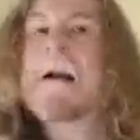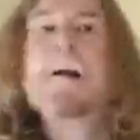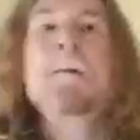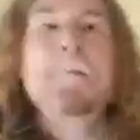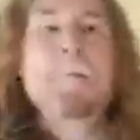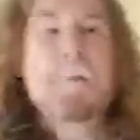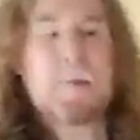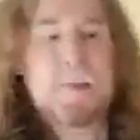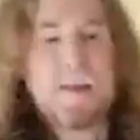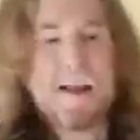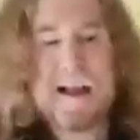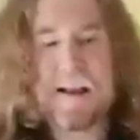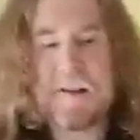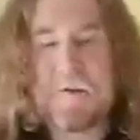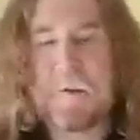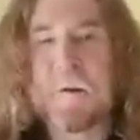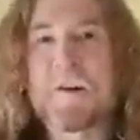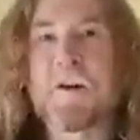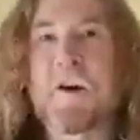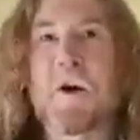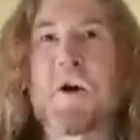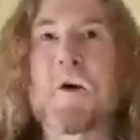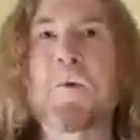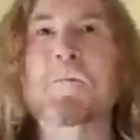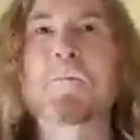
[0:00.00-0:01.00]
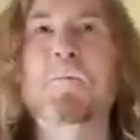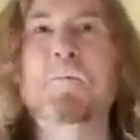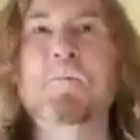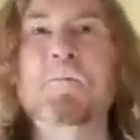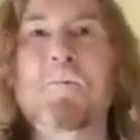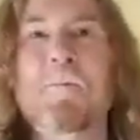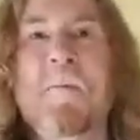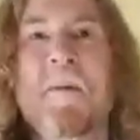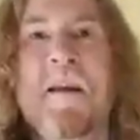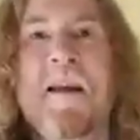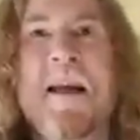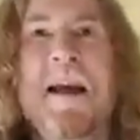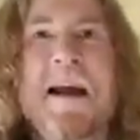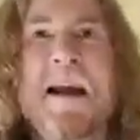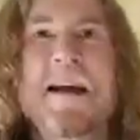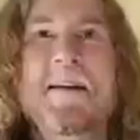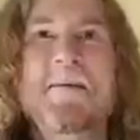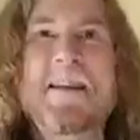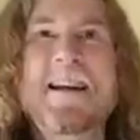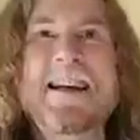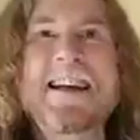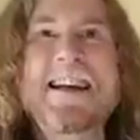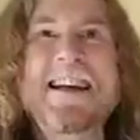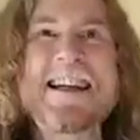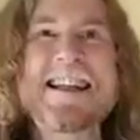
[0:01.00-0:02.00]
As we do.
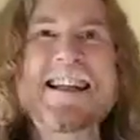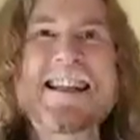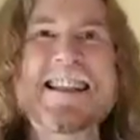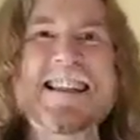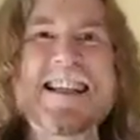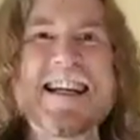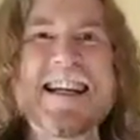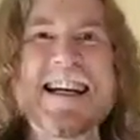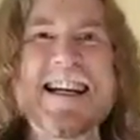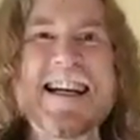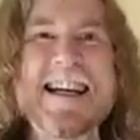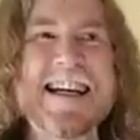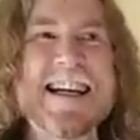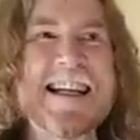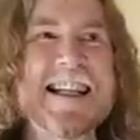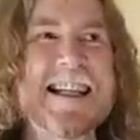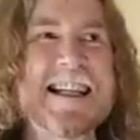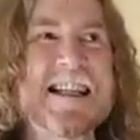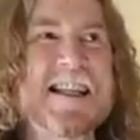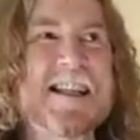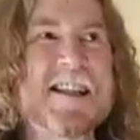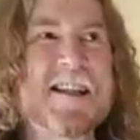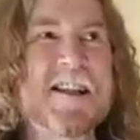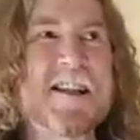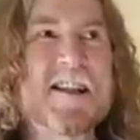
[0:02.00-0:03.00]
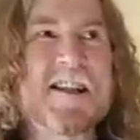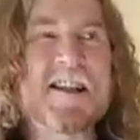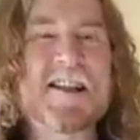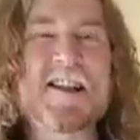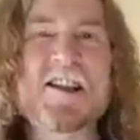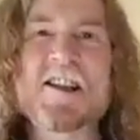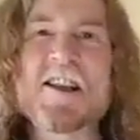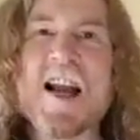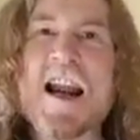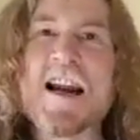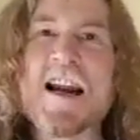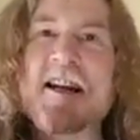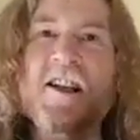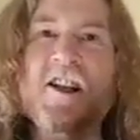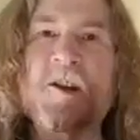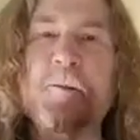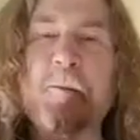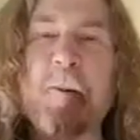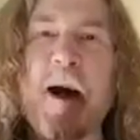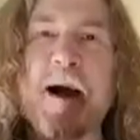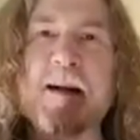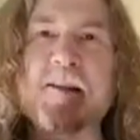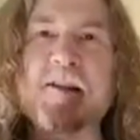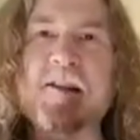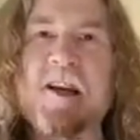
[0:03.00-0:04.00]
Because the shady
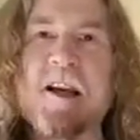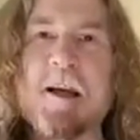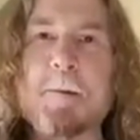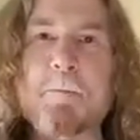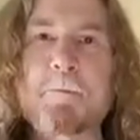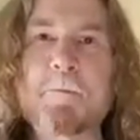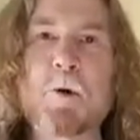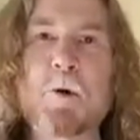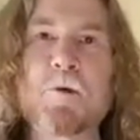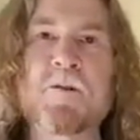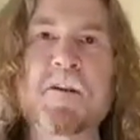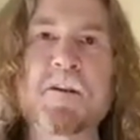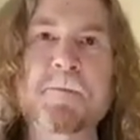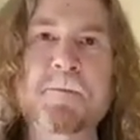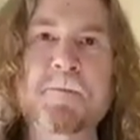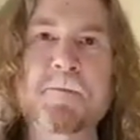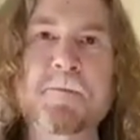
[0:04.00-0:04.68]
spots keep moving.